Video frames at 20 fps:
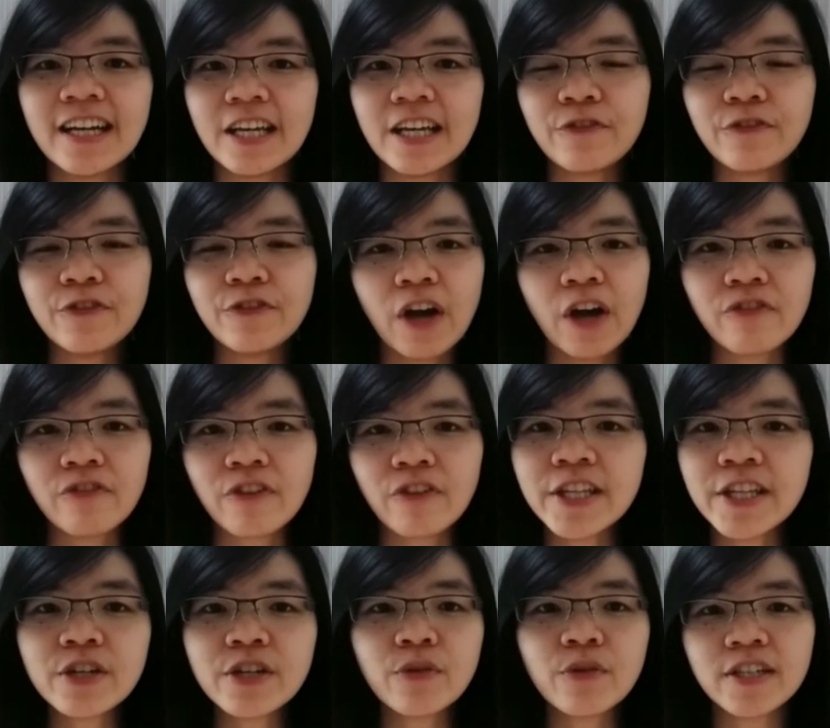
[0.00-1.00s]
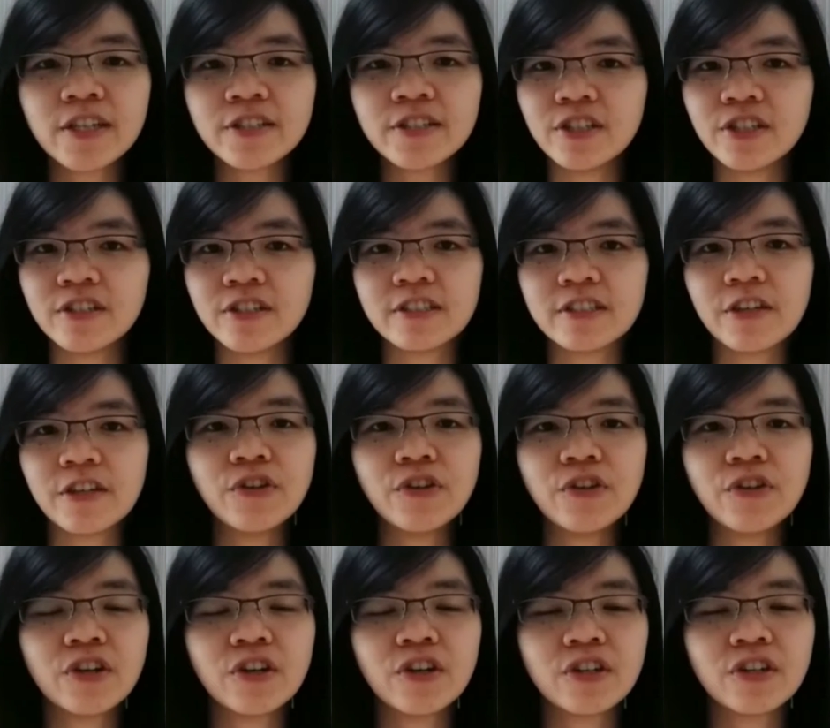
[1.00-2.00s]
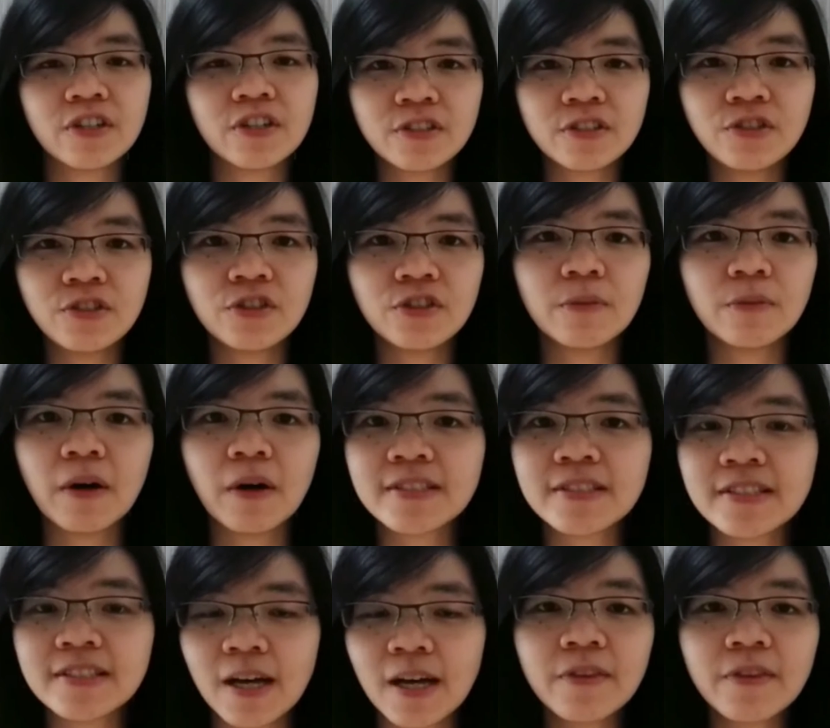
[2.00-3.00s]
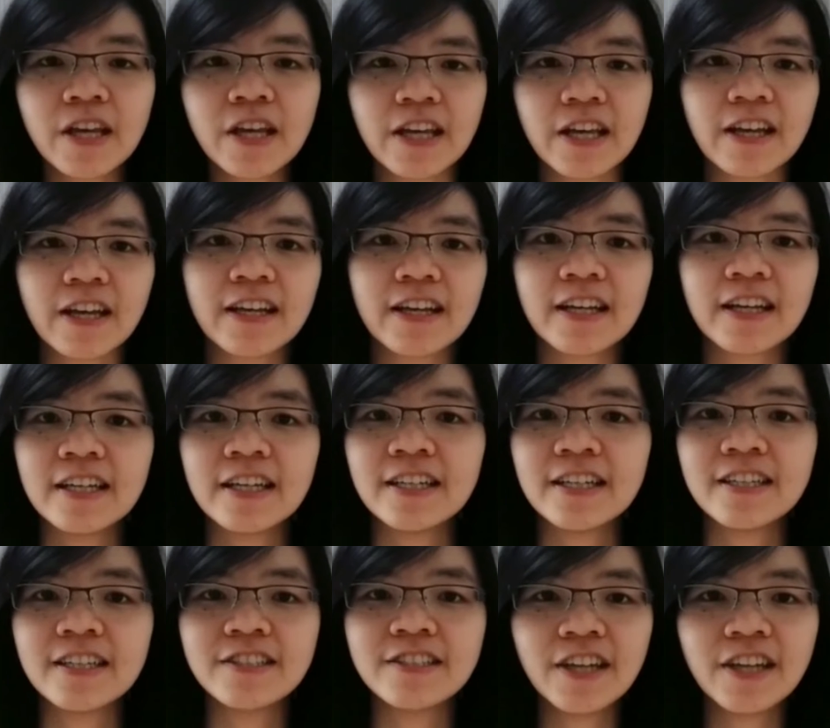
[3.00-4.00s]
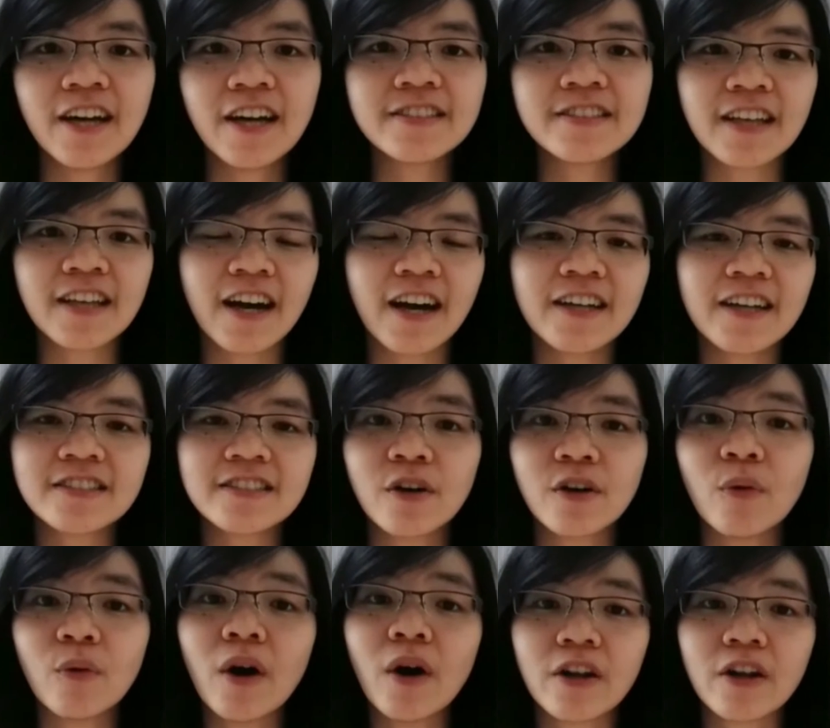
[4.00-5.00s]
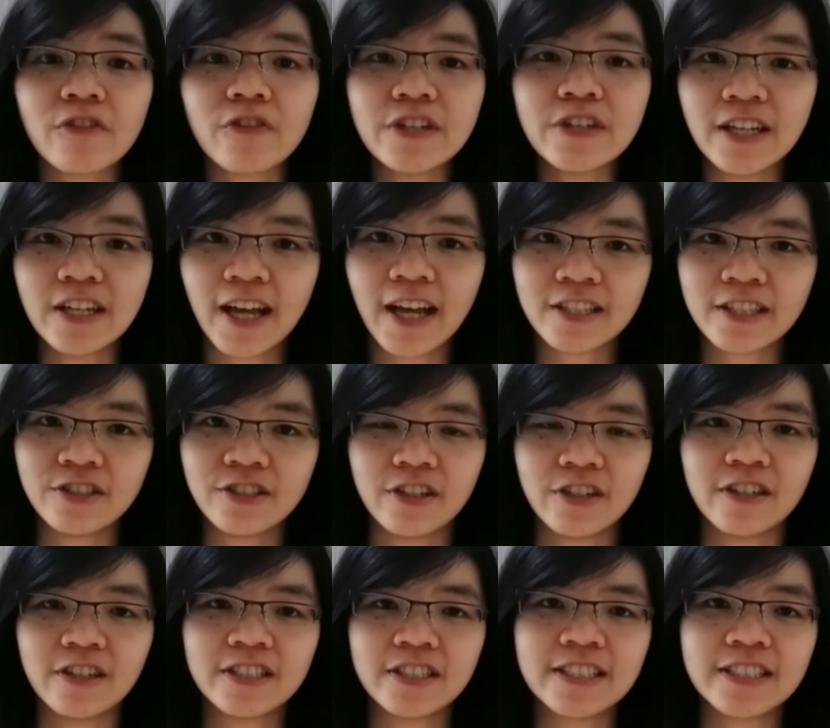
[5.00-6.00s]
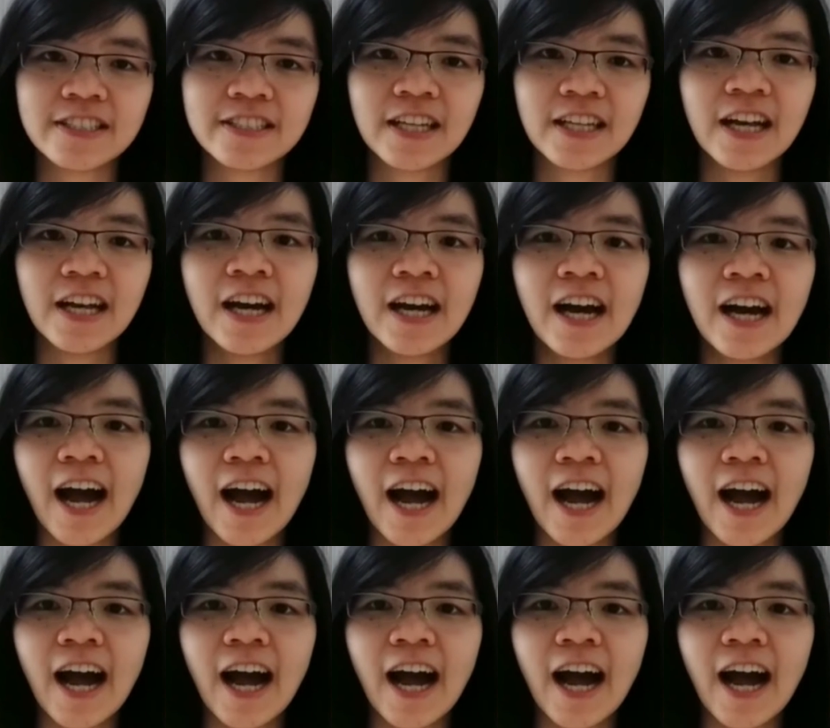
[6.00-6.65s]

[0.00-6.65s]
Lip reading: If you have any questions, if you are not sure about something, just ask one of the lecturers.